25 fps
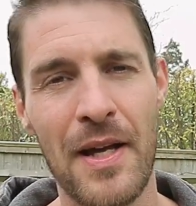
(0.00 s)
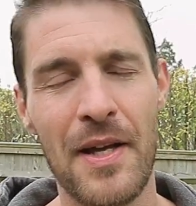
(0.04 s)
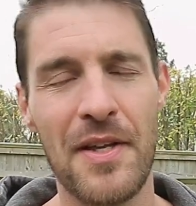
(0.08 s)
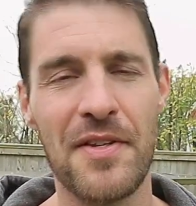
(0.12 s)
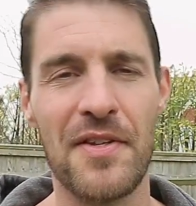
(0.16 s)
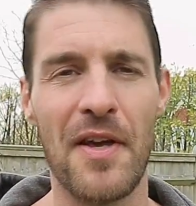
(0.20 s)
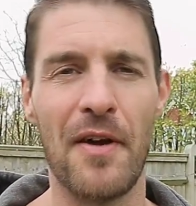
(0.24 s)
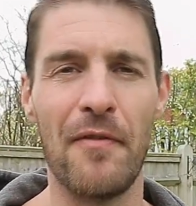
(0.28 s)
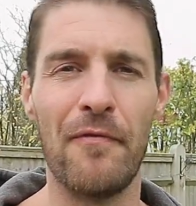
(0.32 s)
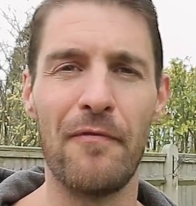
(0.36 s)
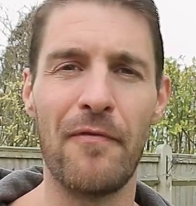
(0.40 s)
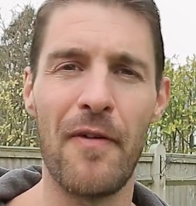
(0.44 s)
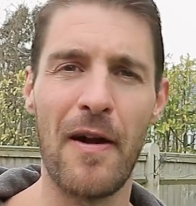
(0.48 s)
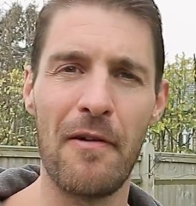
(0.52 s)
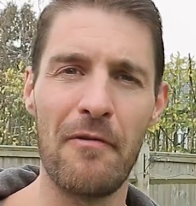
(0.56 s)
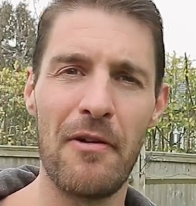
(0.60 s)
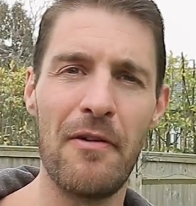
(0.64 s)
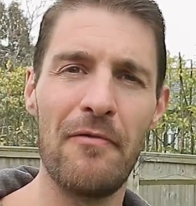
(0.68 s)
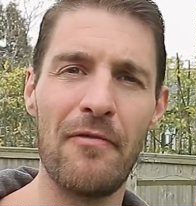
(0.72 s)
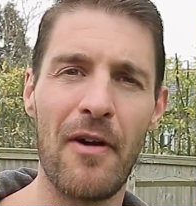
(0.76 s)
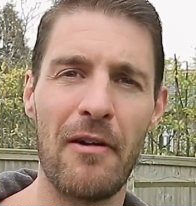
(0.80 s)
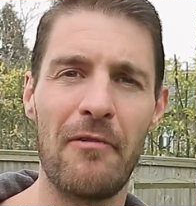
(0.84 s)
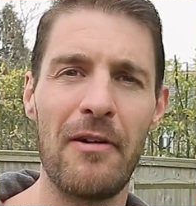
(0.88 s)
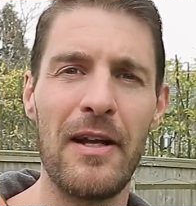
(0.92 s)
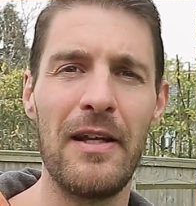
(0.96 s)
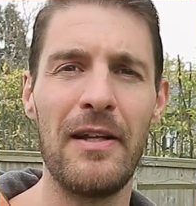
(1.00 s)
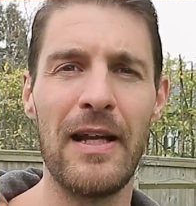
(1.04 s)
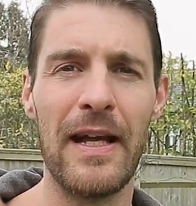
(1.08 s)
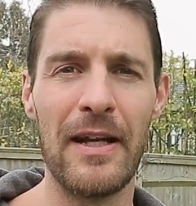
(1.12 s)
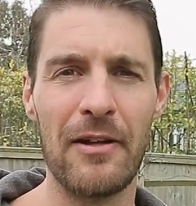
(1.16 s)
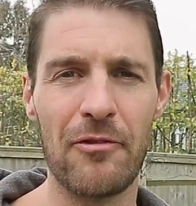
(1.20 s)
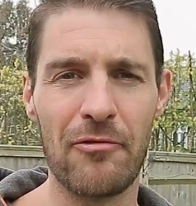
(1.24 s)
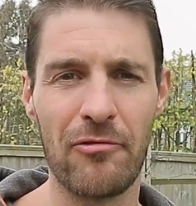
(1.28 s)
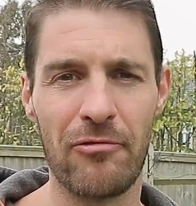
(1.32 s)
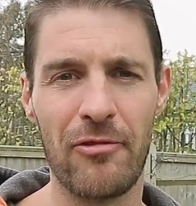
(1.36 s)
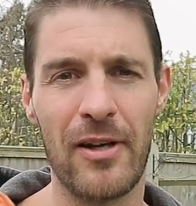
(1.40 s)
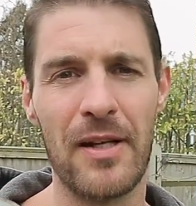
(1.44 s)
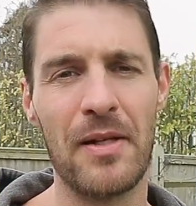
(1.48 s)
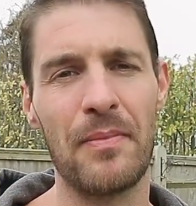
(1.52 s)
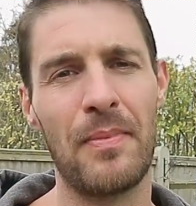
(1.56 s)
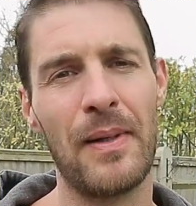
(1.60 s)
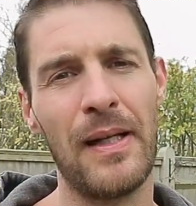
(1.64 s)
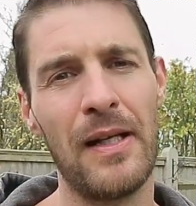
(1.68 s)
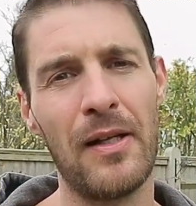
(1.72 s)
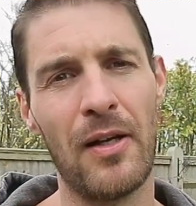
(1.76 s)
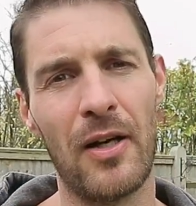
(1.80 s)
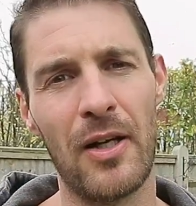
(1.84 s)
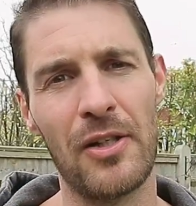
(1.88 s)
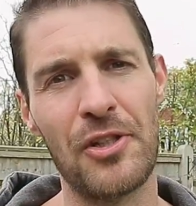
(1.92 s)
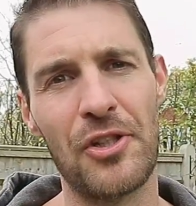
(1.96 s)
So very
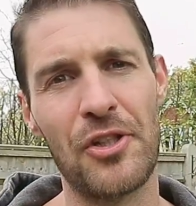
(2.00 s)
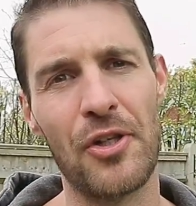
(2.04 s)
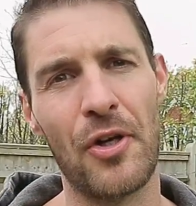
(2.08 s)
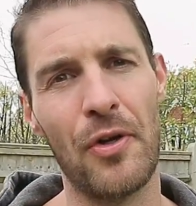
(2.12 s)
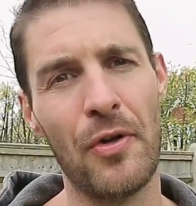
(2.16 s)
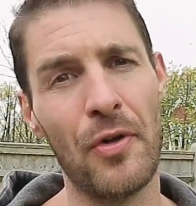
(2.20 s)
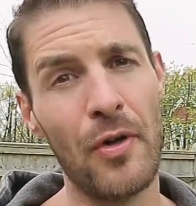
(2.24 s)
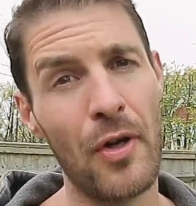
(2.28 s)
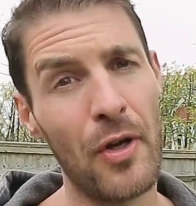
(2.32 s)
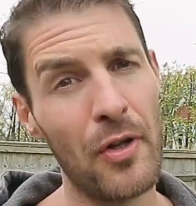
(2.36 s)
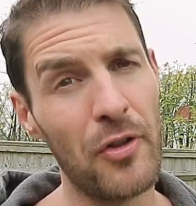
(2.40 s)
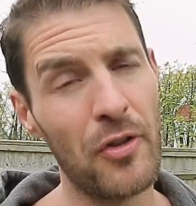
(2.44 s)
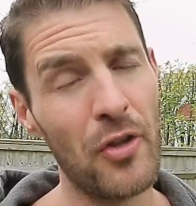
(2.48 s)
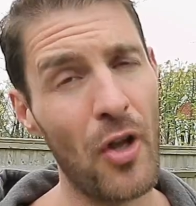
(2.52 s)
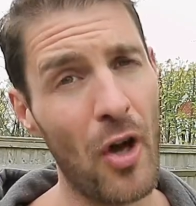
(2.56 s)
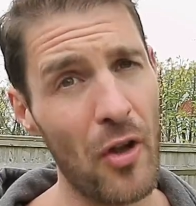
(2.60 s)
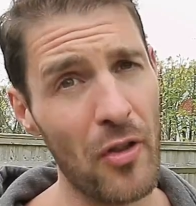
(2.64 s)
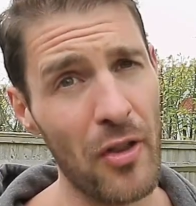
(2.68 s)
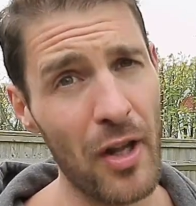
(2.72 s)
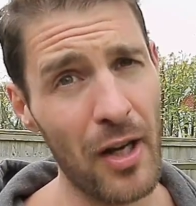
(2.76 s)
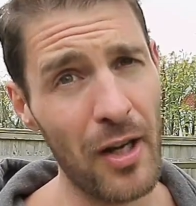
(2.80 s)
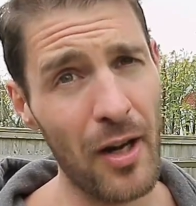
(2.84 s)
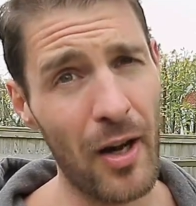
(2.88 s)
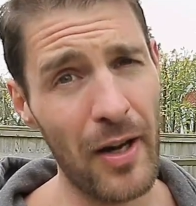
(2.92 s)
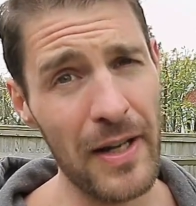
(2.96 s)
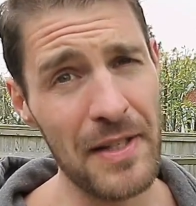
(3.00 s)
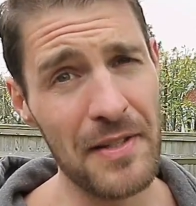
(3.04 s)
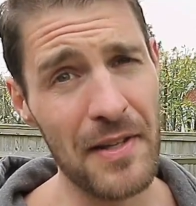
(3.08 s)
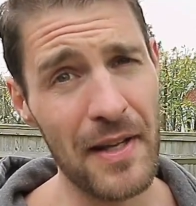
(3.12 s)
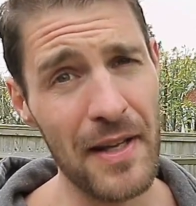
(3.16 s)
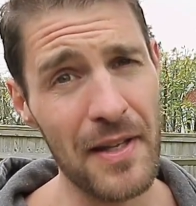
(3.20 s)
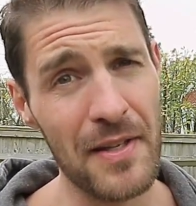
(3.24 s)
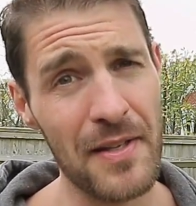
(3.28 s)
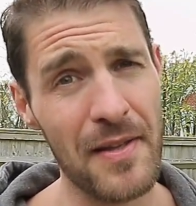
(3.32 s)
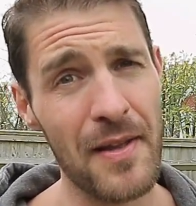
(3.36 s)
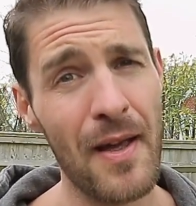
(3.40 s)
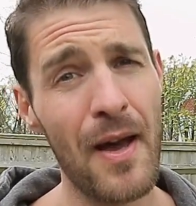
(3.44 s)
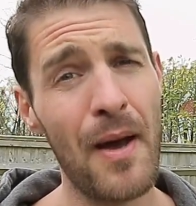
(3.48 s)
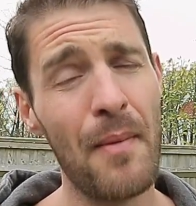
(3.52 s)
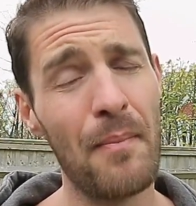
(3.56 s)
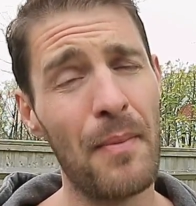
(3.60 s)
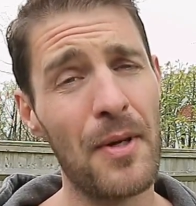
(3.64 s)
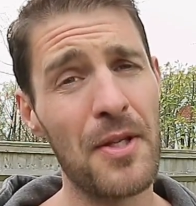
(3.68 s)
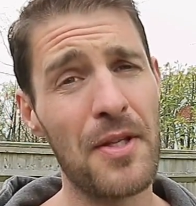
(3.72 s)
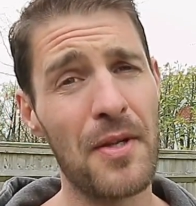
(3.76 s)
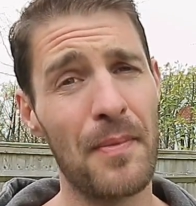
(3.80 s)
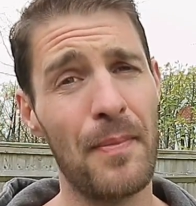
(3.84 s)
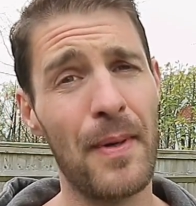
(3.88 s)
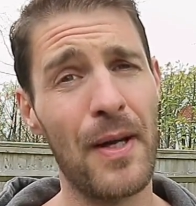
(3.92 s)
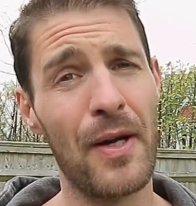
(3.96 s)
incredibly light shoe. Not the lightest,
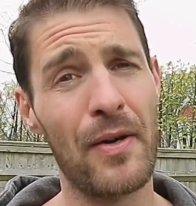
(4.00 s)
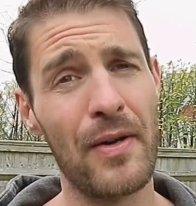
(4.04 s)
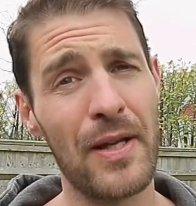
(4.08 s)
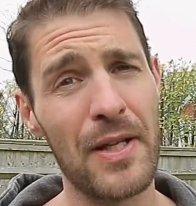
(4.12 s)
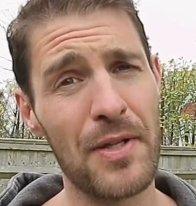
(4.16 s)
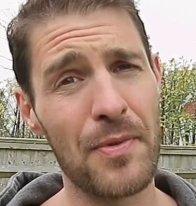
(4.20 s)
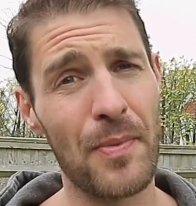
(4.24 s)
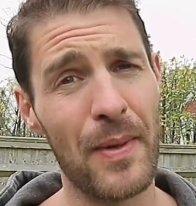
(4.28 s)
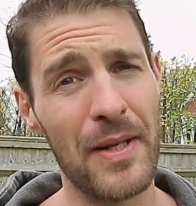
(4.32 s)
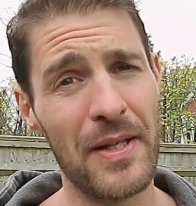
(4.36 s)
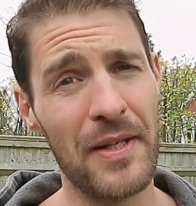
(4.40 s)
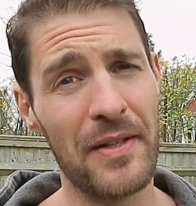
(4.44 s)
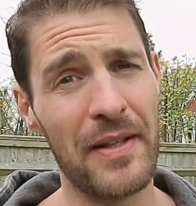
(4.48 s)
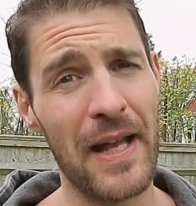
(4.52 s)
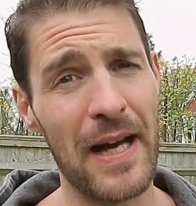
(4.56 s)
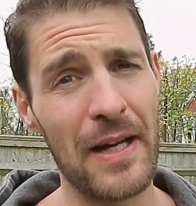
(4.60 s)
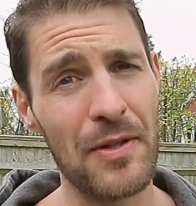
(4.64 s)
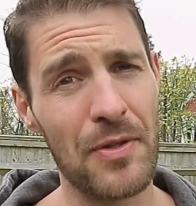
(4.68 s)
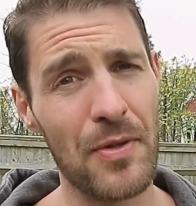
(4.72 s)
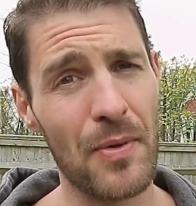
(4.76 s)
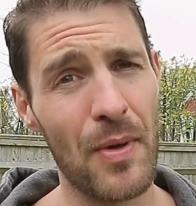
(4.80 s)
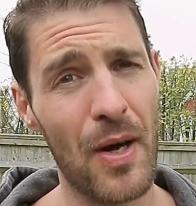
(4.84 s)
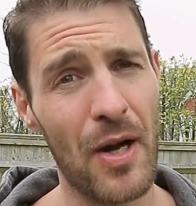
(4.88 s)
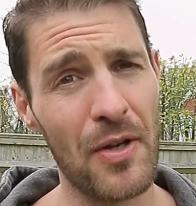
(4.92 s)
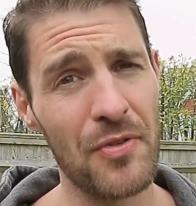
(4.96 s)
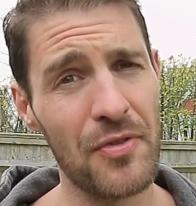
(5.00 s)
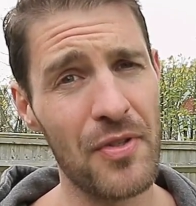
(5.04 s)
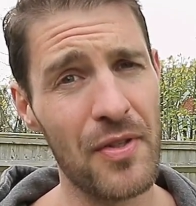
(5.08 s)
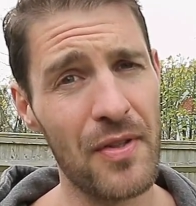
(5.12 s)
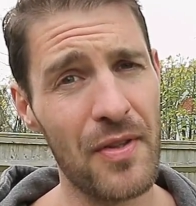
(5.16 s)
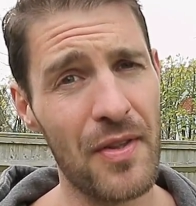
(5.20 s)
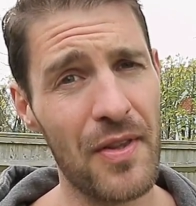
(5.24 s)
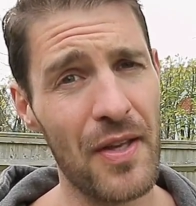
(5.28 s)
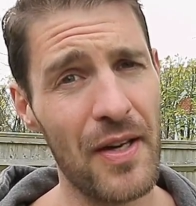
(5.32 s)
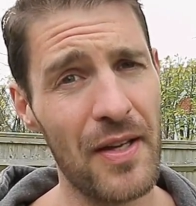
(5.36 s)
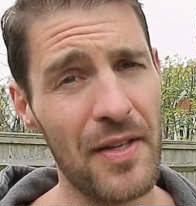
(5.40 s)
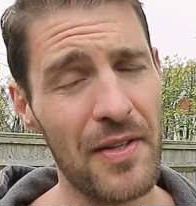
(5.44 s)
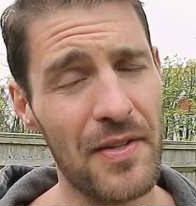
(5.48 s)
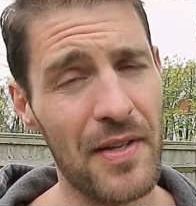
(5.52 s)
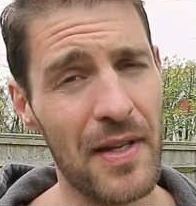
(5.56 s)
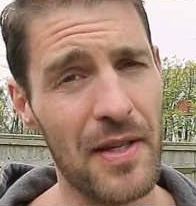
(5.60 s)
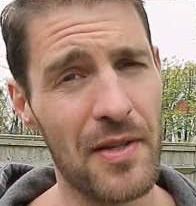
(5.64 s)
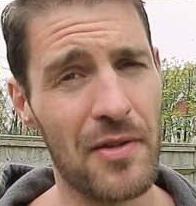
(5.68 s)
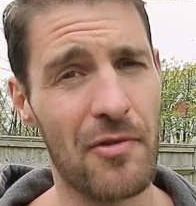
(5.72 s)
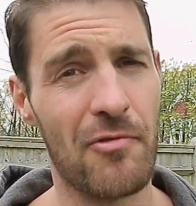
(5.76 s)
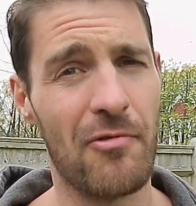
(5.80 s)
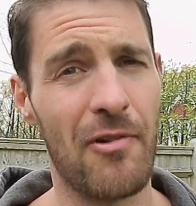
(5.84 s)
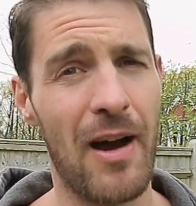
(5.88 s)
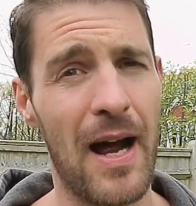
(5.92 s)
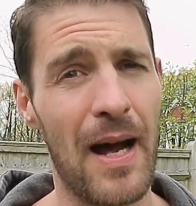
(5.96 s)
but to be honest, when you're down to
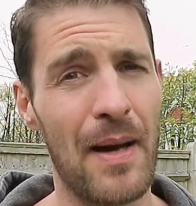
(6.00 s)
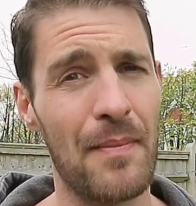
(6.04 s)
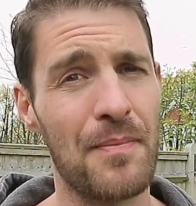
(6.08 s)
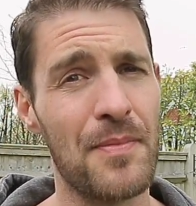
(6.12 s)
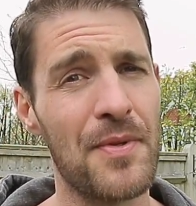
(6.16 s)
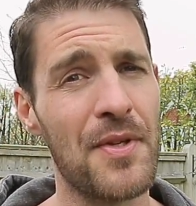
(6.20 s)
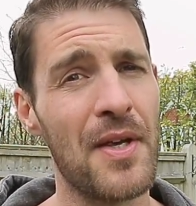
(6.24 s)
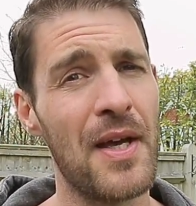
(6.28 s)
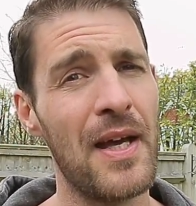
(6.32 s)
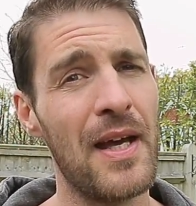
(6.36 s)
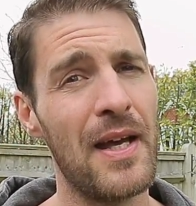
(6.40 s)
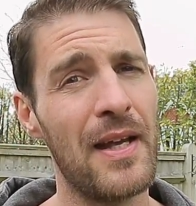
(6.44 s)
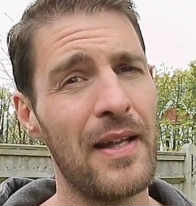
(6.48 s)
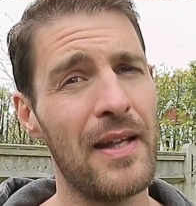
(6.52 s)
136 grams,